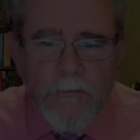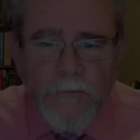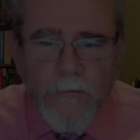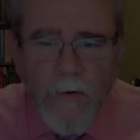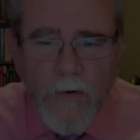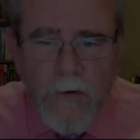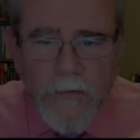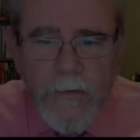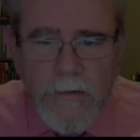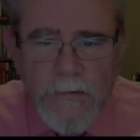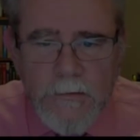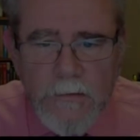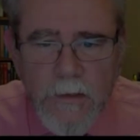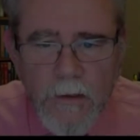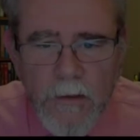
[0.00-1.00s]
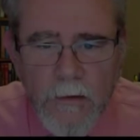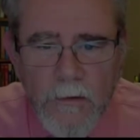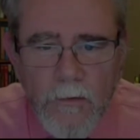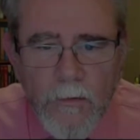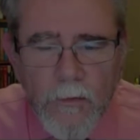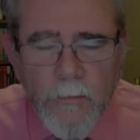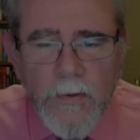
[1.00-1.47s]
far than tongue
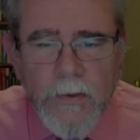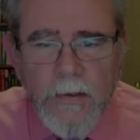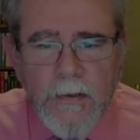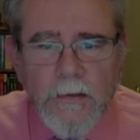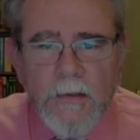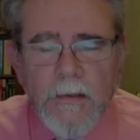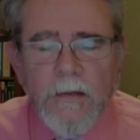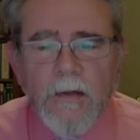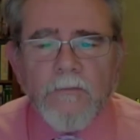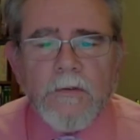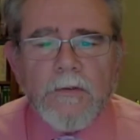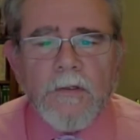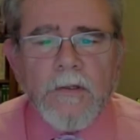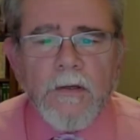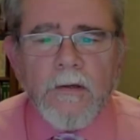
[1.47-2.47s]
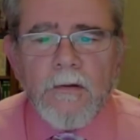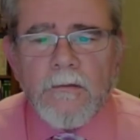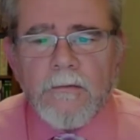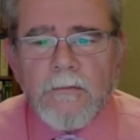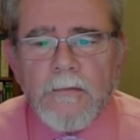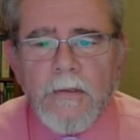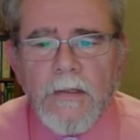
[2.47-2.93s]
or pen can ever tell.
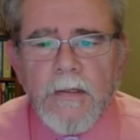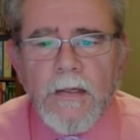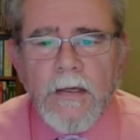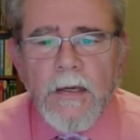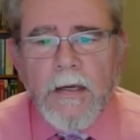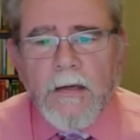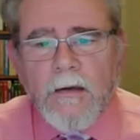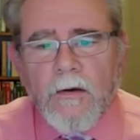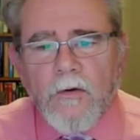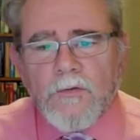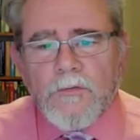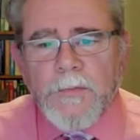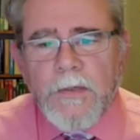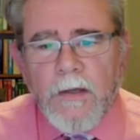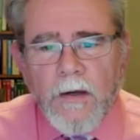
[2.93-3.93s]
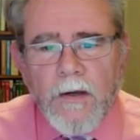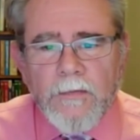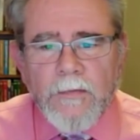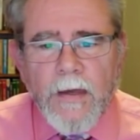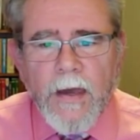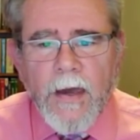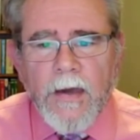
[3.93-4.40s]
It goes beyond
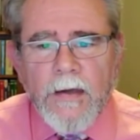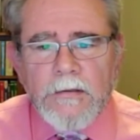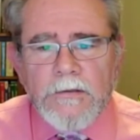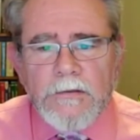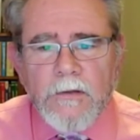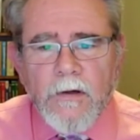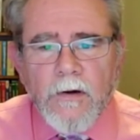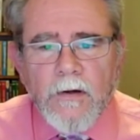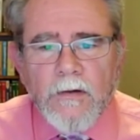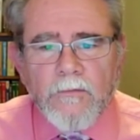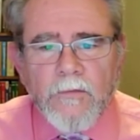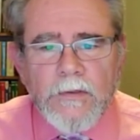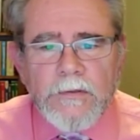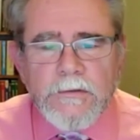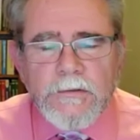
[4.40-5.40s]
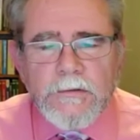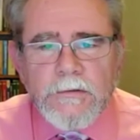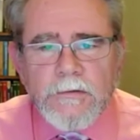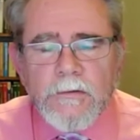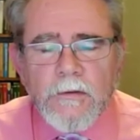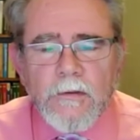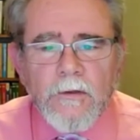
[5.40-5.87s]
the highest star and reaches
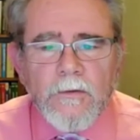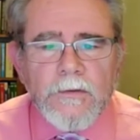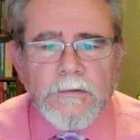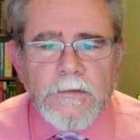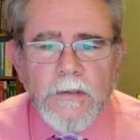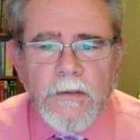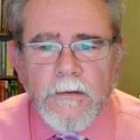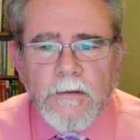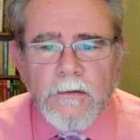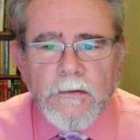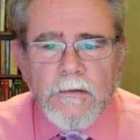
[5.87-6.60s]
to the lowest hell.